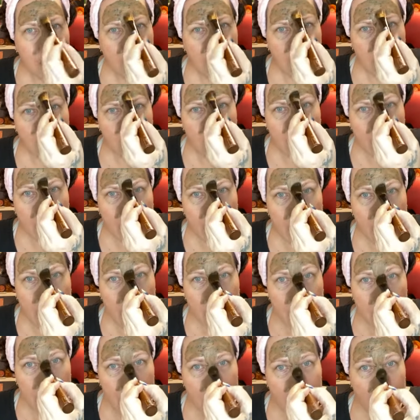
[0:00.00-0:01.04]
So
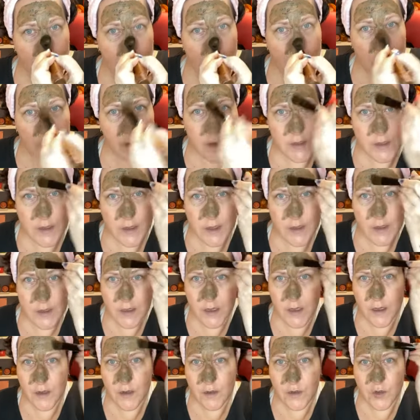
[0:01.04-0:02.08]
as this works, it's
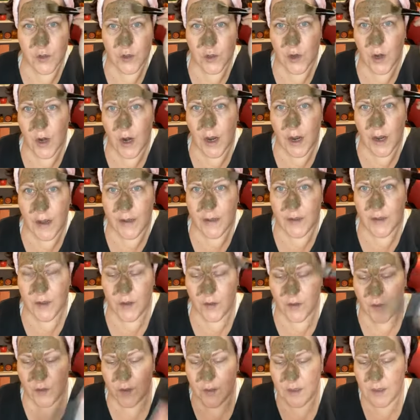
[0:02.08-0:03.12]
gonna dry. So
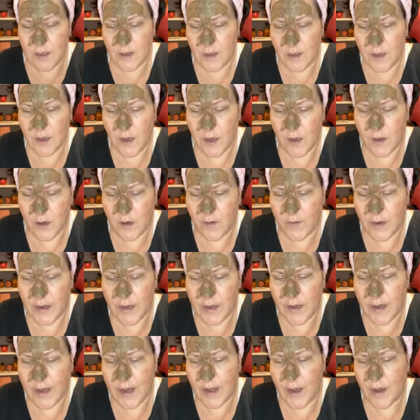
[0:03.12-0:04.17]
you see the color of it
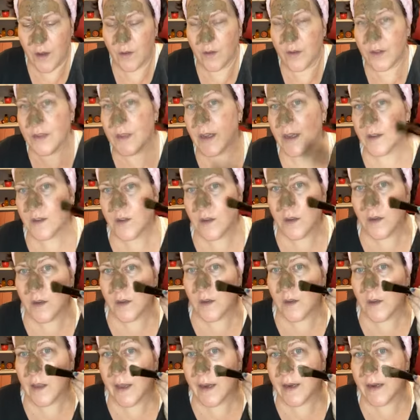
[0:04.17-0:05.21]
now, it's actually
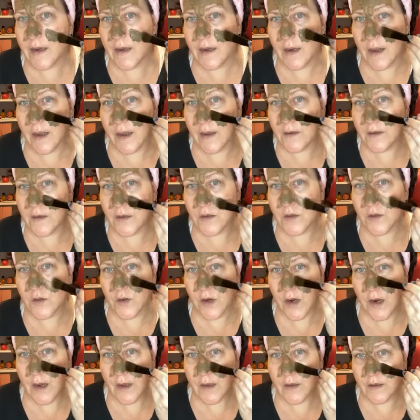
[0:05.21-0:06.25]
gonna lighten as it
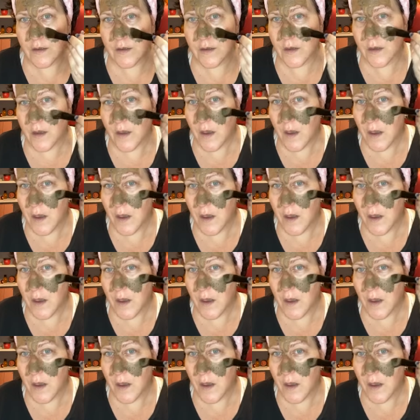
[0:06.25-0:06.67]
dries.